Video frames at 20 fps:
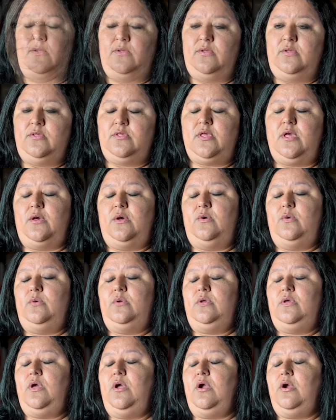So
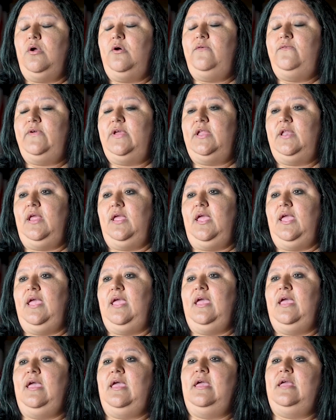COVID
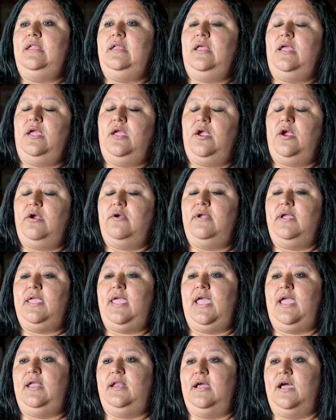and
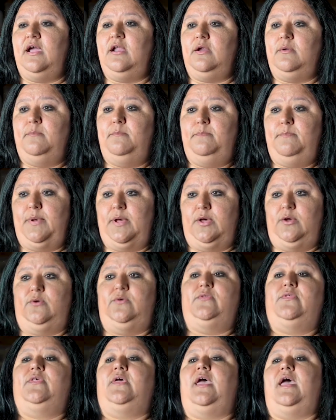Hurricane Ida
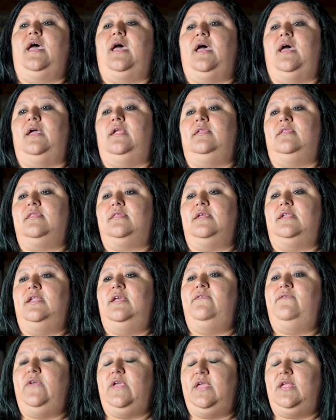both had
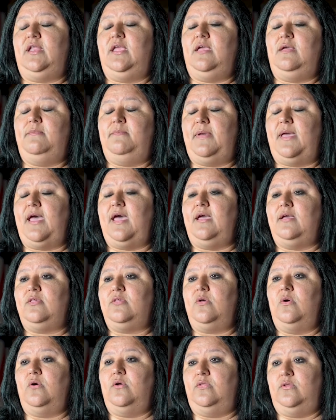significant
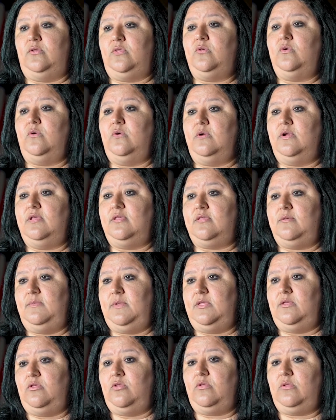impacts on the tourism
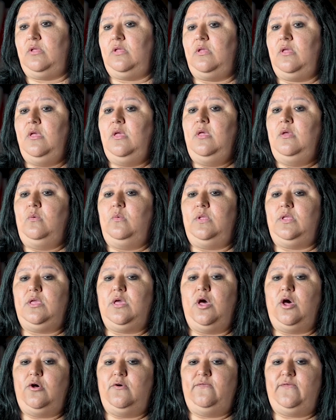industry. When
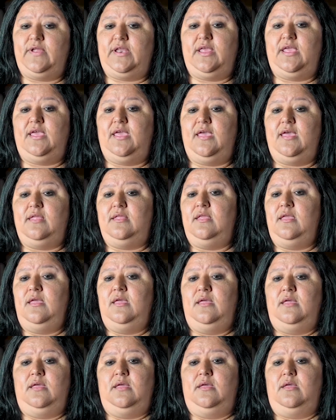COVID hit,
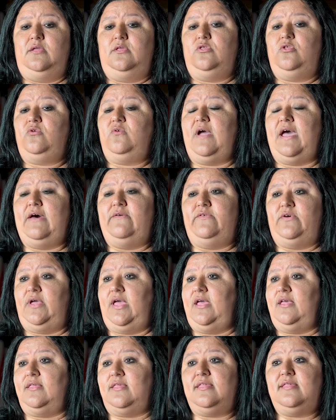travel
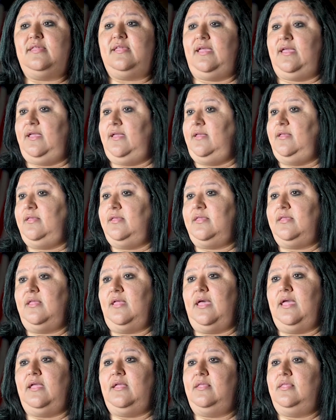has ceased.
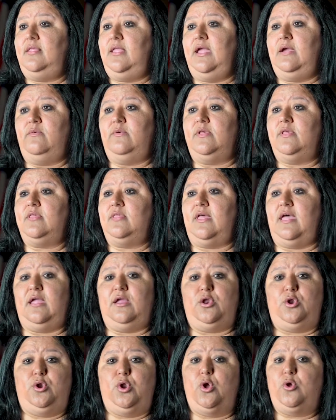Like there was
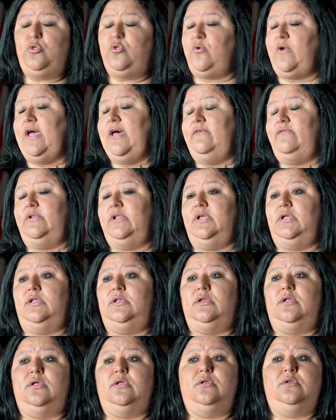like no
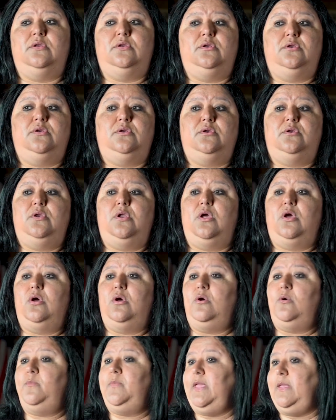traveling,
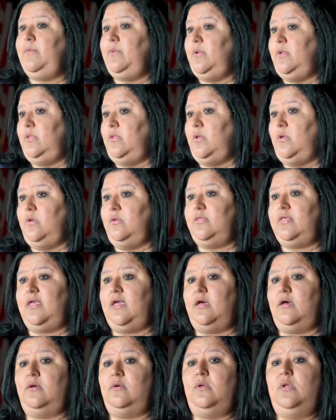no people in the
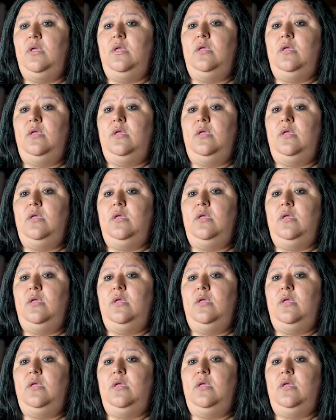hotel.